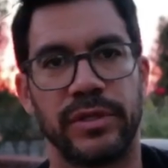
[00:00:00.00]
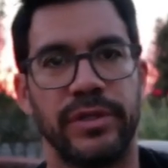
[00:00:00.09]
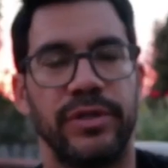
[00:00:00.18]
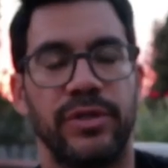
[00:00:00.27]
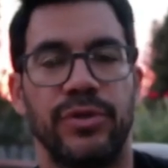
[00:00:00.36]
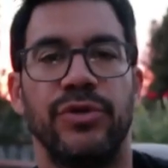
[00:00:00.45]

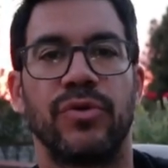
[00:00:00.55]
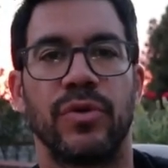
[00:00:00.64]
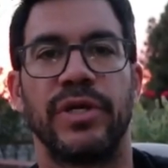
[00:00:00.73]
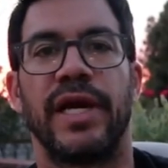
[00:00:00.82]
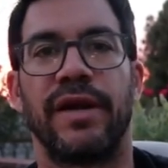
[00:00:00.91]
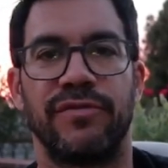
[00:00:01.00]
you're
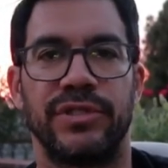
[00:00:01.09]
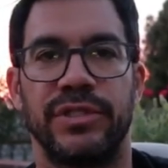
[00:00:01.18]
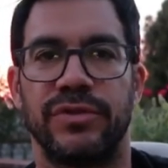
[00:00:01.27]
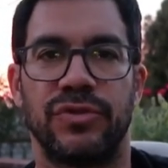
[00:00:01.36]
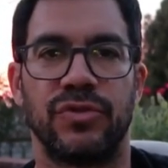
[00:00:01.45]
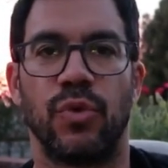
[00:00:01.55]
only
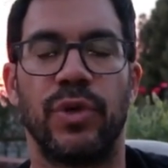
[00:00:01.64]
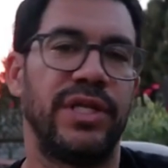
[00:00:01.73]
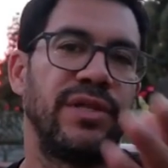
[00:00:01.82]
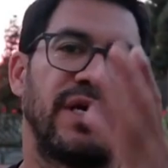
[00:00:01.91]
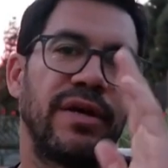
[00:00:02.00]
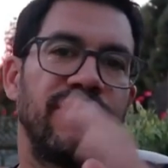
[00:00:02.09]
averaging
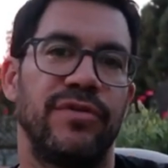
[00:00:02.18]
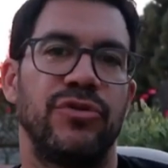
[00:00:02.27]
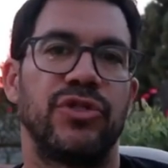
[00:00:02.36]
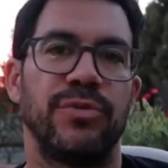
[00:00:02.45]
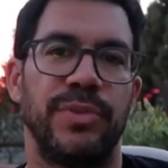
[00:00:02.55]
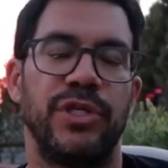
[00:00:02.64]
20. You
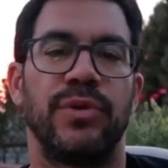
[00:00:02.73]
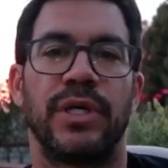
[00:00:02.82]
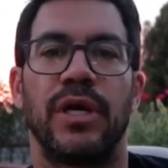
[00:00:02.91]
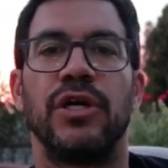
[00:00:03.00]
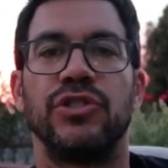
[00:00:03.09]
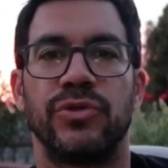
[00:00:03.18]
should be doing
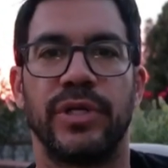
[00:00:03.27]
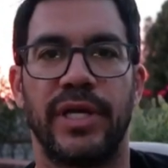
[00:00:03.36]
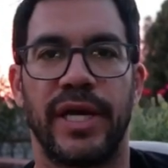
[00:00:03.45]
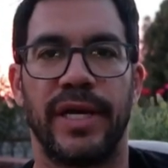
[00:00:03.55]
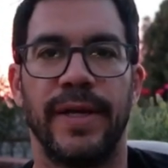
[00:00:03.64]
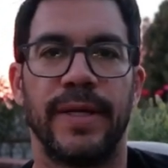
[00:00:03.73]
100 a
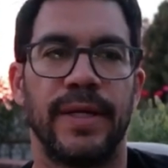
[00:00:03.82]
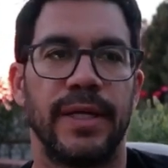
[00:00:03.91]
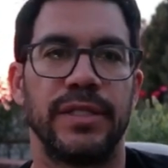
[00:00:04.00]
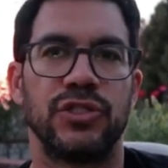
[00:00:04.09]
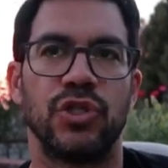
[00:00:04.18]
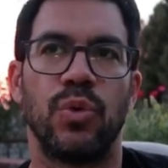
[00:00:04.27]
day.
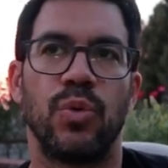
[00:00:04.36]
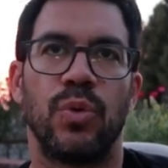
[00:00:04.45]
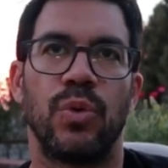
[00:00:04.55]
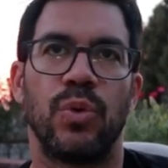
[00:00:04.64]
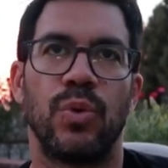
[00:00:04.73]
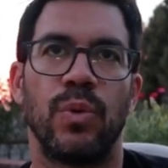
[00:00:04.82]
So
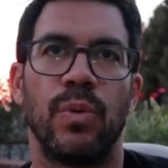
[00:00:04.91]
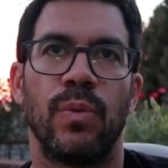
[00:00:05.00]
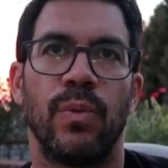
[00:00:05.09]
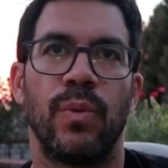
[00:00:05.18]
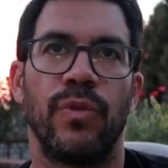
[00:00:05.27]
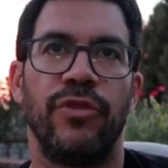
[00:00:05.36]

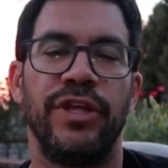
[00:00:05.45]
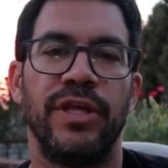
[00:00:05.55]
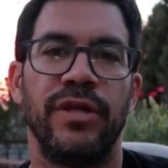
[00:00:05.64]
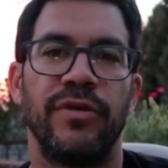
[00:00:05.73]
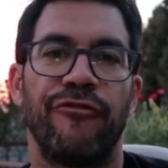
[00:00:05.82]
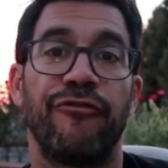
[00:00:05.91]

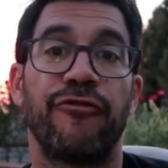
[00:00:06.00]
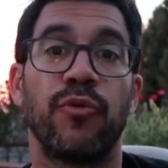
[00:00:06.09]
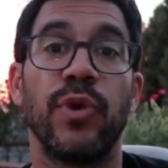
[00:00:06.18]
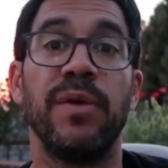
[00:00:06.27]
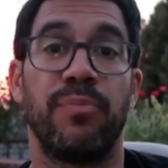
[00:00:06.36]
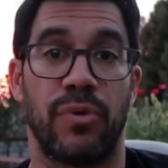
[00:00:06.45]
the
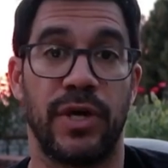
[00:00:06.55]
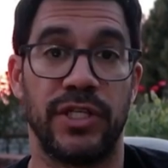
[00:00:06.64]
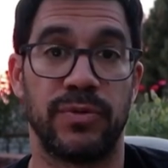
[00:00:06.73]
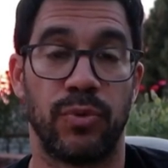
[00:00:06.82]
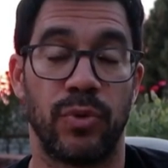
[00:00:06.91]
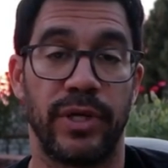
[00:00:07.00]
free
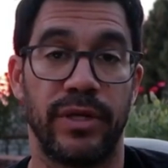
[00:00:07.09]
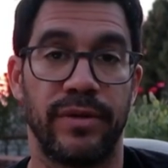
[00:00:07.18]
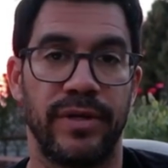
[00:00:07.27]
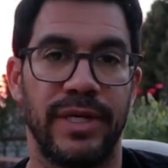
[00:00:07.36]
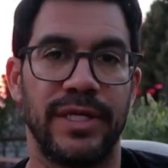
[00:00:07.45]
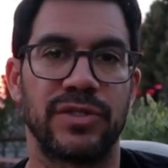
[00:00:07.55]
price point
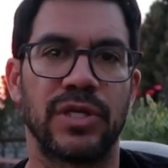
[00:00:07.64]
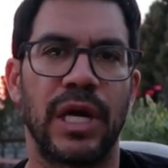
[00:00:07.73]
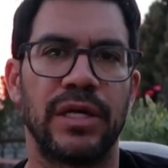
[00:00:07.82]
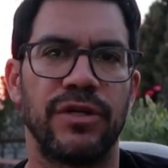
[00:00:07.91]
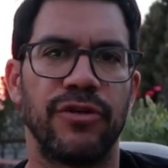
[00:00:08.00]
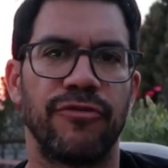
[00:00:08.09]
is
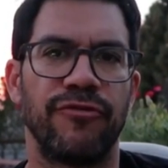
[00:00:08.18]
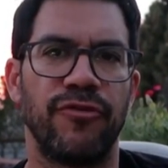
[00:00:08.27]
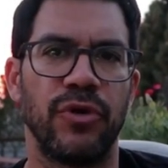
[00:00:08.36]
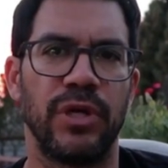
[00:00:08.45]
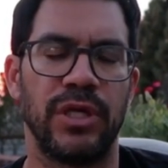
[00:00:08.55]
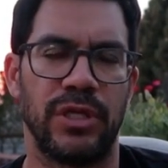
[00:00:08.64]
kind of your
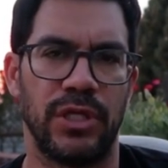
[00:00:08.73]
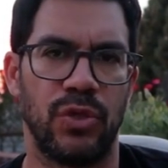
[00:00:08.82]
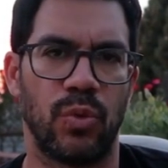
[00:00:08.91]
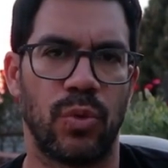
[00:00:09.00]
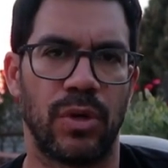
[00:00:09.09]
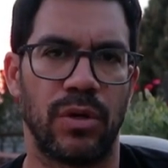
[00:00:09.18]
foot in the
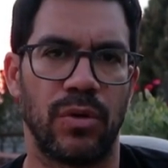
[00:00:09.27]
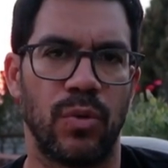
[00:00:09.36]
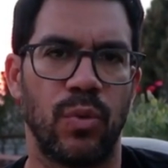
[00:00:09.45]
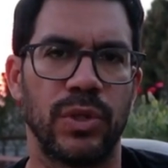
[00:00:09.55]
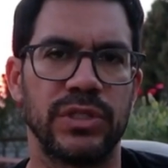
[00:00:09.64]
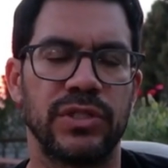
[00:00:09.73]
door.
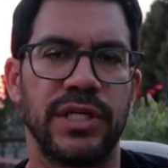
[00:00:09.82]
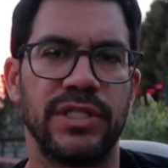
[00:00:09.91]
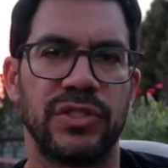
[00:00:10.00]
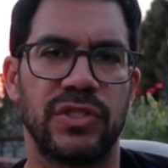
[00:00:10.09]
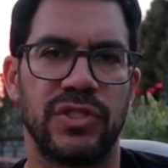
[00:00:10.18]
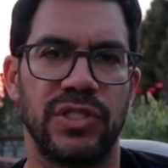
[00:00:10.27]
Once they
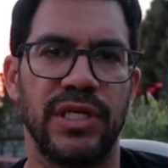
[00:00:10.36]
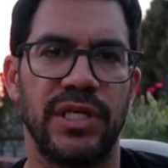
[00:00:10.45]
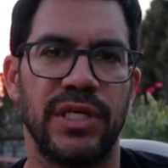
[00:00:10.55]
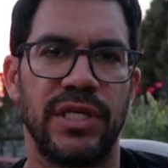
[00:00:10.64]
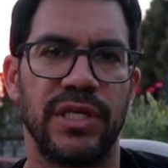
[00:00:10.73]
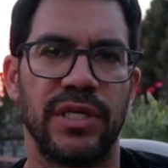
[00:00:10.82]

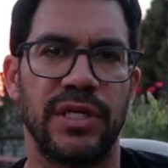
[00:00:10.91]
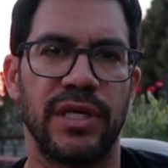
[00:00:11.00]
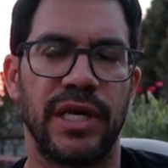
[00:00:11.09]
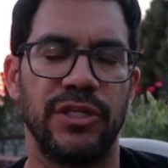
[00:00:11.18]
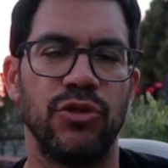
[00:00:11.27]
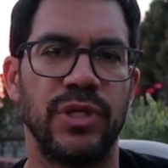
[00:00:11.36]
see
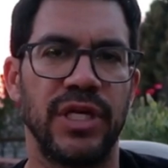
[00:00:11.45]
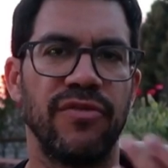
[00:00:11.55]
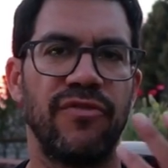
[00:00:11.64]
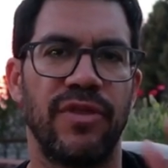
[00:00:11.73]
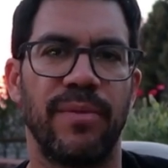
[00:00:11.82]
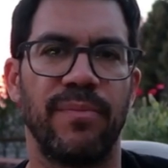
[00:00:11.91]
and you
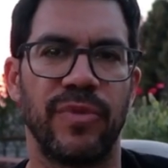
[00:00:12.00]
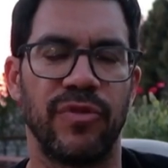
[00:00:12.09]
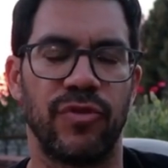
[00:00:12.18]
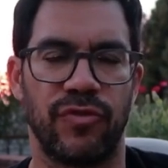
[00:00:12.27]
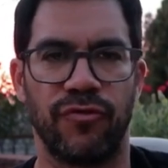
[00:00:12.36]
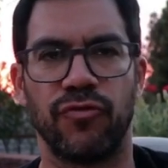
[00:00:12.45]
give them
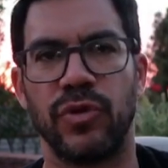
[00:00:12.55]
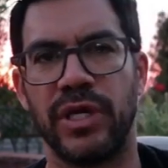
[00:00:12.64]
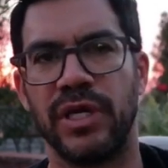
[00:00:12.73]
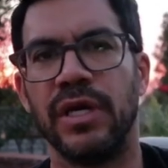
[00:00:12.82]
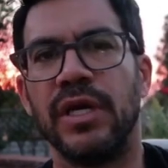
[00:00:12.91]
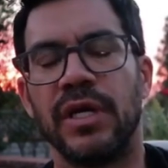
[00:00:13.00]
this
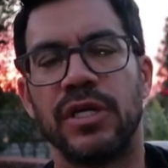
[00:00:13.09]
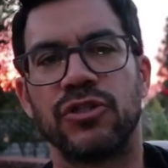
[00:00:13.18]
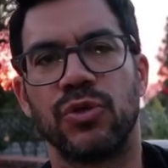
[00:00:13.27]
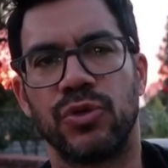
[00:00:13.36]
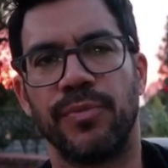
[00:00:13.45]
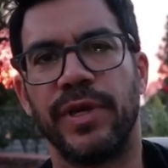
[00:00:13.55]
free
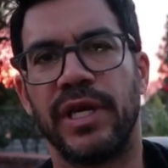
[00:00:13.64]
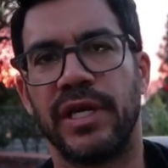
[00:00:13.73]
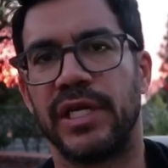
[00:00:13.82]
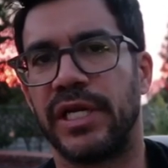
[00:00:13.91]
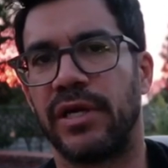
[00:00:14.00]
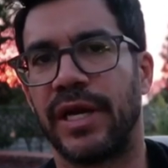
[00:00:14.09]
social media
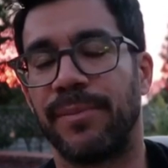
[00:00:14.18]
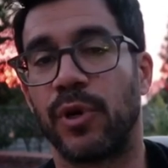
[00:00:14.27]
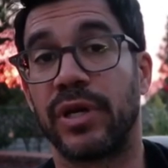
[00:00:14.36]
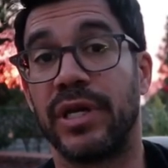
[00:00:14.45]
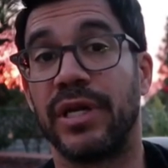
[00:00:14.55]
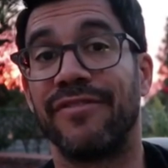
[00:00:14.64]
and internet
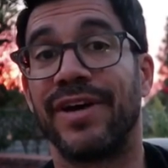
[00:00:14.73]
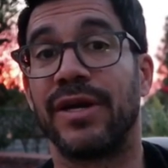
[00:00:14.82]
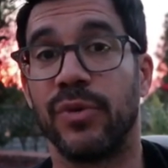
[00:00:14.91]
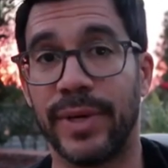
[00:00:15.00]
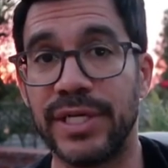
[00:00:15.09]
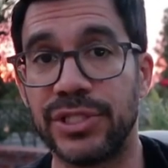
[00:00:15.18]
marketing
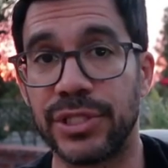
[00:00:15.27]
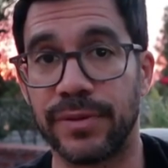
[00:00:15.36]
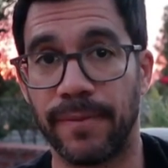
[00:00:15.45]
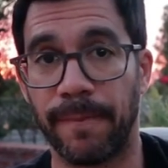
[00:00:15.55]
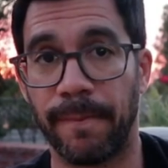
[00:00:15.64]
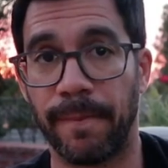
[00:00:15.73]
evaluation